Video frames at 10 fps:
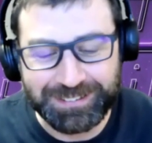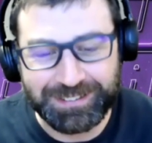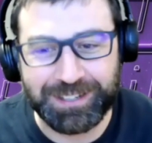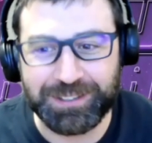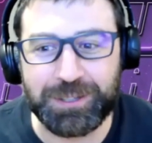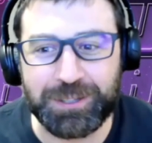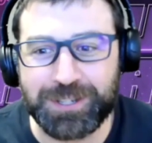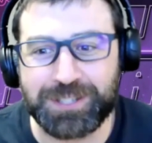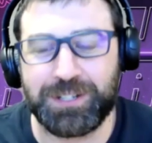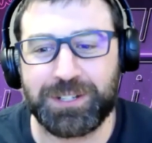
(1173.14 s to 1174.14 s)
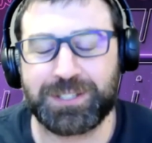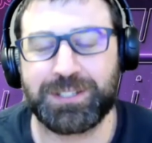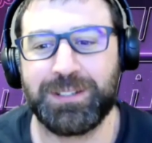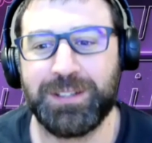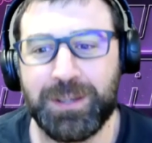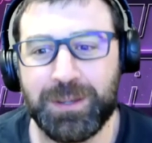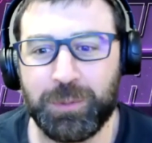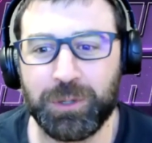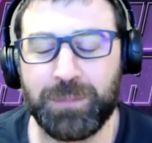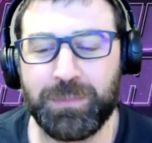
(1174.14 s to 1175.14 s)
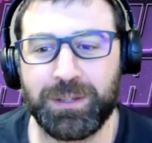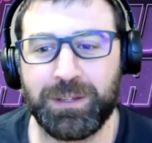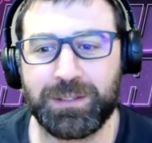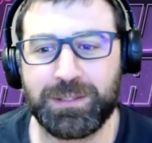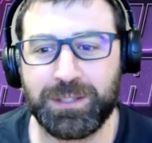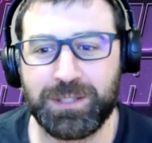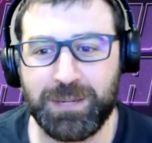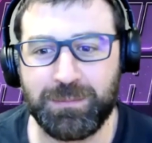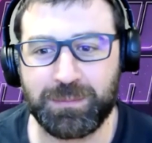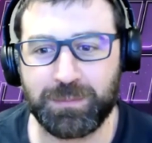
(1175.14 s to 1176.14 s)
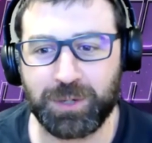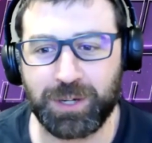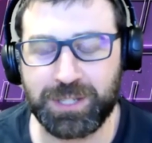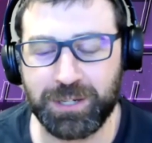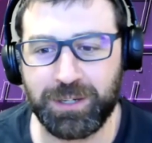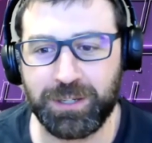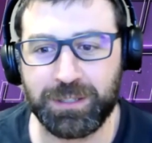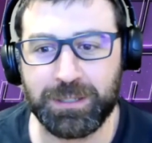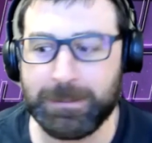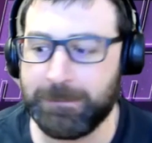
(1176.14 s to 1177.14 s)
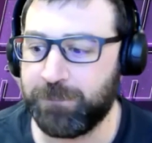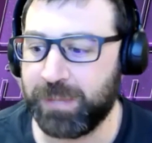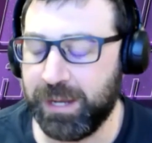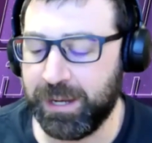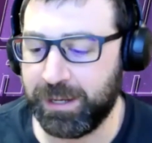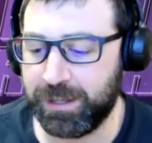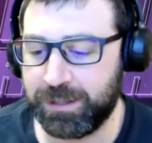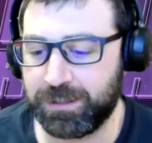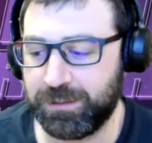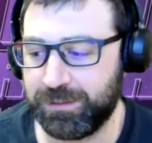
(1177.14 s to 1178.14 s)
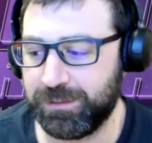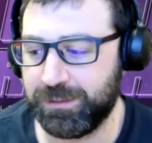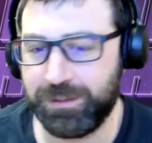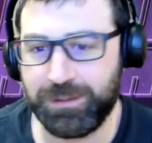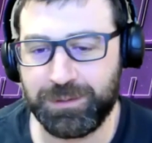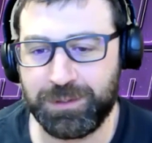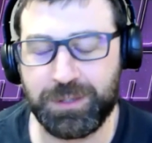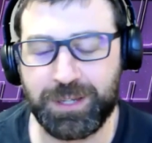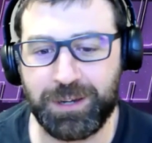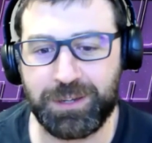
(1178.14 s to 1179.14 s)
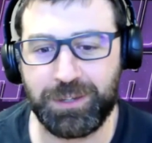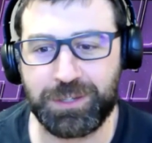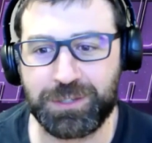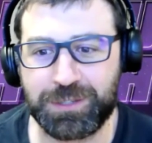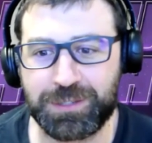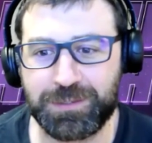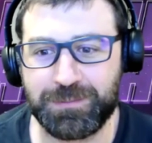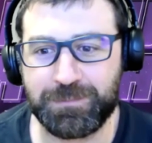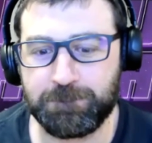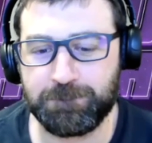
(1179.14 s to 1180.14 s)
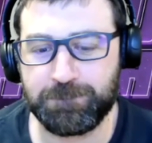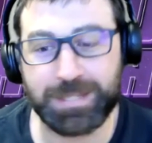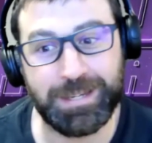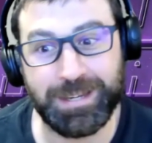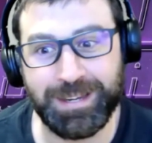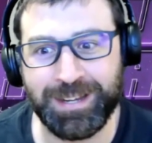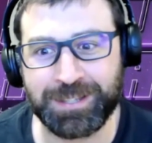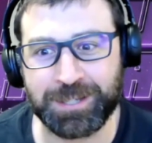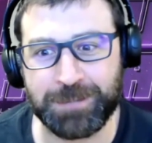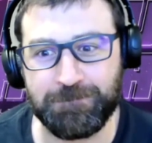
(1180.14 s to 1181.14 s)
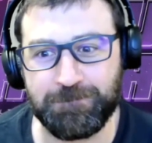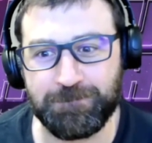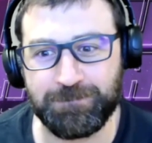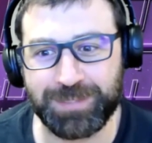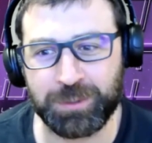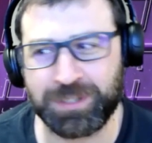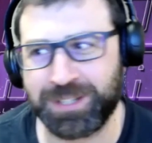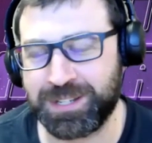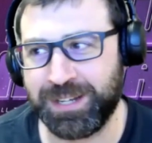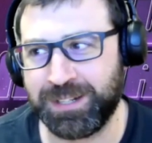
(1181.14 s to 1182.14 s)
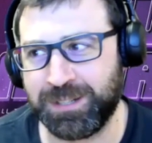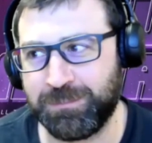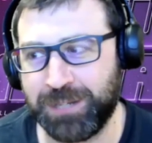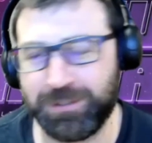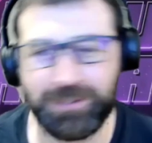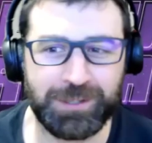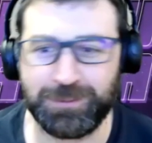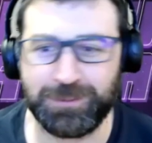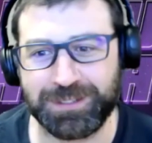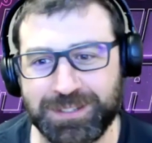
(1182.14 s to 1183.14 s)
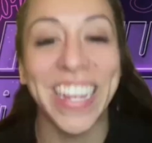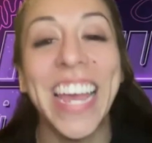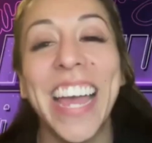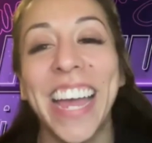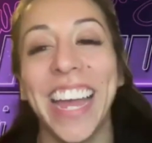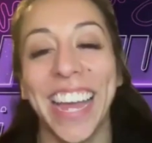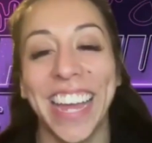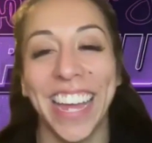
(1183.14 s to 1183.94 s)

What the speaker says: Download the results, pull up the team criteria, and do the calculations. It adds up, or it doesn't add up, however you want to say it.